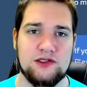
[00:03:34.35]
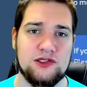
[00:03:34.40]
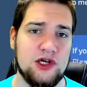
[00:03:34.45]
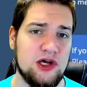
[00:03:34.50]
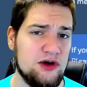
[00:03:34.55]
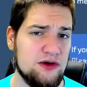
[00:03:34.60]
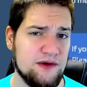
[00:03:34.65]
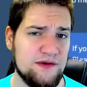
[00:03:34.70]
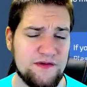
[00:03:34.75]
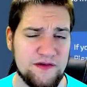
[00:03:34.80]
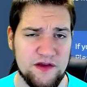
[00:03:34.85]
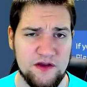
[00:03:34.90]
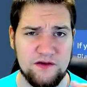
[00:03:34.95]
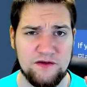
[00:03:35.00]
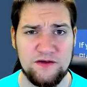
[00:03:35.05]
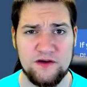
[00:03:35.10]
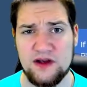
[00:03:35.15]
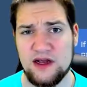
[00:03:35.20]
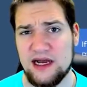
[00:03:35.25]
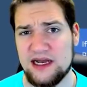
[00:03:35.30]
So if you
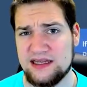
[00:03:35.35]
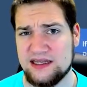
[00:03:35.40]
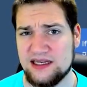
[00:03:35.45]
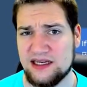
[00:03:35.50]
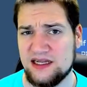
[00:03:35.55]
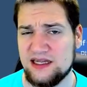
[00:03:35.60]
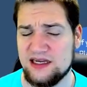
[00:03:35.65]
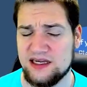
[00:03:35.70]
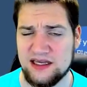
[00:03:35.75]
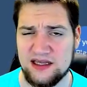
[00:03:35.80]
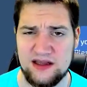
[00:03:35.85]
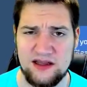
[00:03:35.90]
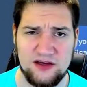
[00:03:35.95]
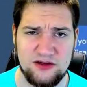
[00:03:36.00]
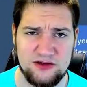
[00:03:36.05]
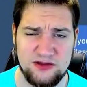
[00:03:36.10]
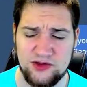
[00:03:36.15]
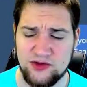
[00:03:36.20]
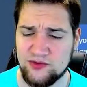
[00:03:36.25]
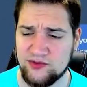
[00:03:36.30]
forgot to click
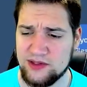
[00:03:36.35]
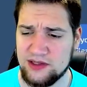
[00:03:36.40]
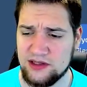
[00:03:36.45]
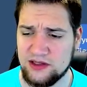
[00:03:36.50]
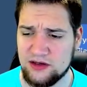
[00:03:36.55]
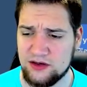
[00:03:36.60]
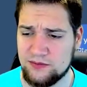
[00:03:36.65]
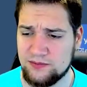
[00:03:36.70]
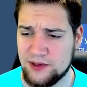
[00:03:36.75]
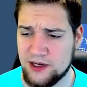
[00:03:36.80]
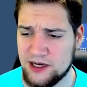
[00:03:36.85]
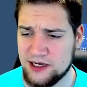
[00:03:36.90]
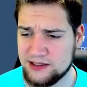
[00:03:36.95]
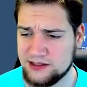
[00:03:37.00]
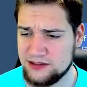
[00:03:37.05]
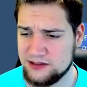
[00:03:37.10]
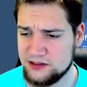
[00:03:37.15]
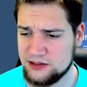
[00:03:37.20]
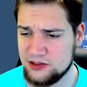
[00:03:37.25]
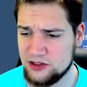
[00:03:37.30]
those 3 little
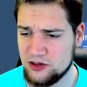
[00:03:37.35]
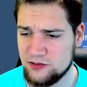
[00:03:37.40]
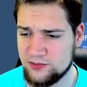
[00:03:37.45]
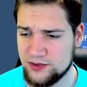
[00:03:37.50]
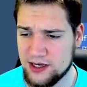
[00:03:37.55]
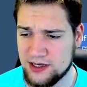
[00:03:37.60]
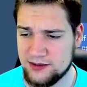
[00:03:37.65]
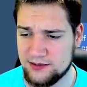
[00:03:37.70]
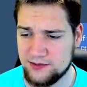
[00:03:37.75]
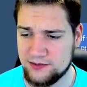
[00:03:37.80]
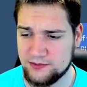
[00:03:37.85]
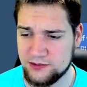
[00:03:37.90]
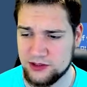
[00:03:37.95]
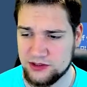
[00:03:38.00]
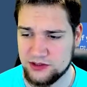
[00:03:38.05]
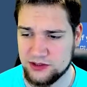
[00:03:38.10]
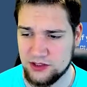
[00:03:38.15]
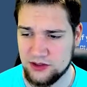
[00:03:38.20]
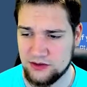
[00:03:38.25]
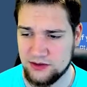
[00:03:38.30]
boxes, no problem.
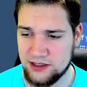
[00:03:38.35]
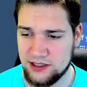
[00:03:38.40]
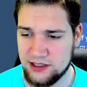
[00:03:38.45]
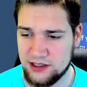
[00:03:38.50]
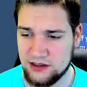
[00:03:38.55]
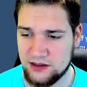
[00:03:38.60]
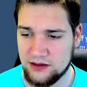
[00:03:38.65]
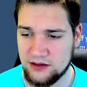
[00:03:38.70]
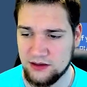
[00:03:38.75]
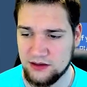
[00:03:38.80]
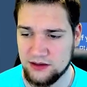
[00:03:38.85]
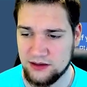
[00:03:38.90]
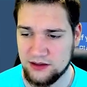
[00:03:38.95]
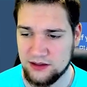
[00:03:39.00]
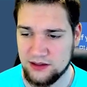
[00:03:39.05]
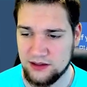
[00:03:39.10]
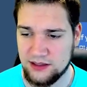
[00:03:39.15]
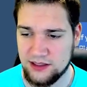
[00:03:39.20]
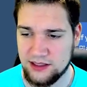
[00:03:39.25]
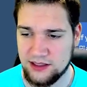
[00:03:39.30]
Just go here,
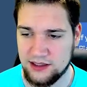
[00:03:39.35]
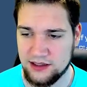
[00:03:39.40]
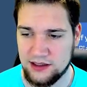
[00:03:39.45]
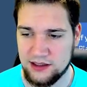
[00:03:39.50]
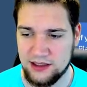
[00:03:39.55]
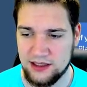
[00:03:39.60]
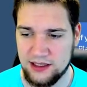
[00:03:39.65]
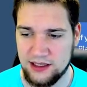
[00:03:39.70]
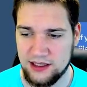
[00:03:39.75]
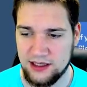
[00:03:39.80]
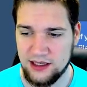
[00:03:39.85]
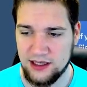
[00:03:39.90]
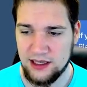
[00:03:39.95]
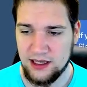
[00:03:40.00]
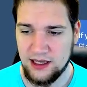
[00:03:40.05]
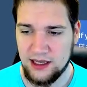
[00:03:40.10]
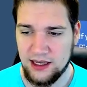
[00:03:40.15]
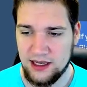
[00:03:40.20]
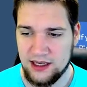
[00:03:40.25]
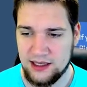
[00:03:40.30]
click on it,
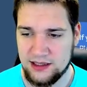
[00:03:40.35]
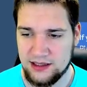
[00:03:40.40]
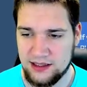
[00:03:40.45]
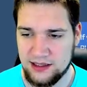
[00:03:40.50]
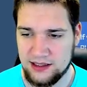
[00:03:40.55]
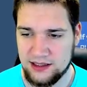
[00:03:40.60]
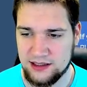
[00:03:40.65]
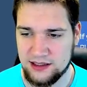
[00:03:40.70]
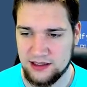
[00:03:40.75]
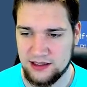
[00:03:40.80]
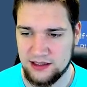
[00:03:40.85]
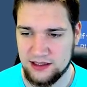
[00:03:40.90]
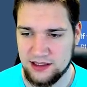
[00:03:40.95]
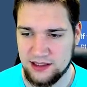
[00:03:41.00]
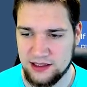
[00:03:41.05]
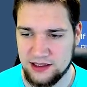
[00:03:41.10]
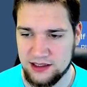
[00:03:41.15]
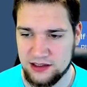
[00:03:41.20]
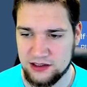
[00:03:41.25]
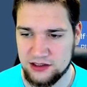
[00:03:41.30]
and then
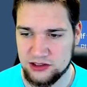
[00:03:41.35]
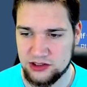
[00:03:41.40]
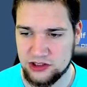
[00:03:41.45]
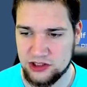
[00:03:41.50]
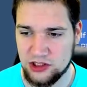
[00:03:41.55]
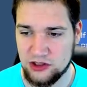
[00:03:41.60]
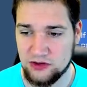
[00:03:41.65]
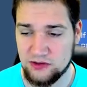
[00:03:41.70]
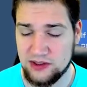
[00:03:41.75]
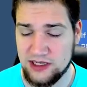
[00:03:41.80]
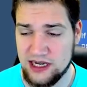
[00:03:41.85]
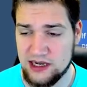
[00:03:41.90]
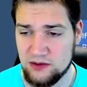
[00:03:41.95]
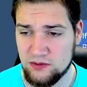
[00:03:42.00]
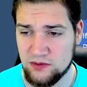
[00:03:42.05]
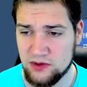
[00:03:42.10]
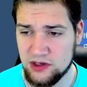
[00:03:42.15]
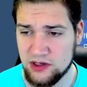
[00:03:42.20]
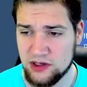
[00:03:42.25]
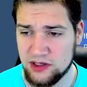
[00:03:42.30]
click Show
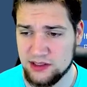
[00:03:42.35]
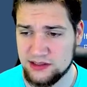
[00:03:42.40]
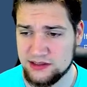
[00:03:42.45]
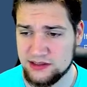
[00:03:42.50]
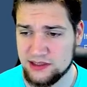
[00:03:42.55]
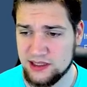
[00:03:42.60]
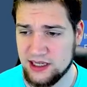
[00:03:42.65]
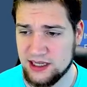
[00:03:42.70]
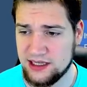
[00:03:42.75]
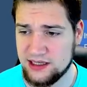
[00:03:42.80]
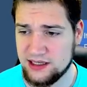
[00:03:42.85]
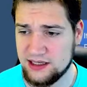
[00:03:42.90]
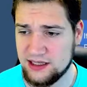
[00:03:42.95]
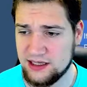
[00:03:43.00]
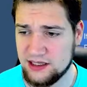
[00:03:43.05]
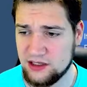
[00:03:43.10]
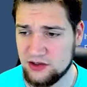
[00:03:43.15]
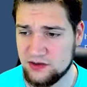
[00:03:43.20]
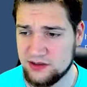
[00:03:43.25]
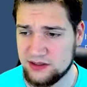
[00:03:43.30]
Networks, and
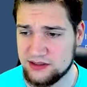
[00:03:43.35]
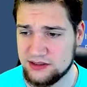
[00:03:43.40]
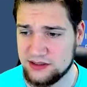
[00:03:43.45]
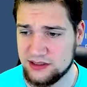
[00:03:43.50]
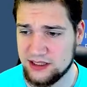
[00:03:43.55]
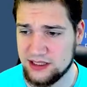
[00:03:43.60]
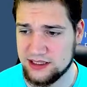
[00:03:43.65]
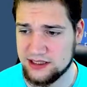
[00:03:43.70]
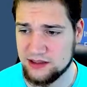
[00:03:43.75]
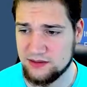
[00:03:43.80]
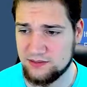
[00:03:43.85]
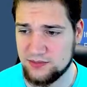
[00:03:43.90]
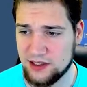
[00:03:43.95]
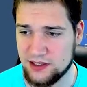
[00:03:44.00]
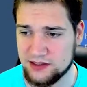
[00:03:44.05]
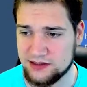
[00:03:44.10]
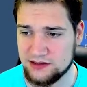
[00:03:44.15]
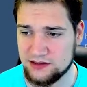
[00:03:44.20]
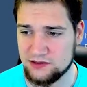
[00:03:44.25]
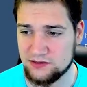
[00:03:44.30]
then you can select the
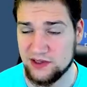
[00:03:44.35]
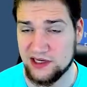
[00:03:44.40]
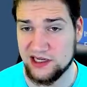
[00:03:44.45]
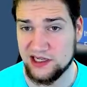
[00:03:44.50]
boxes right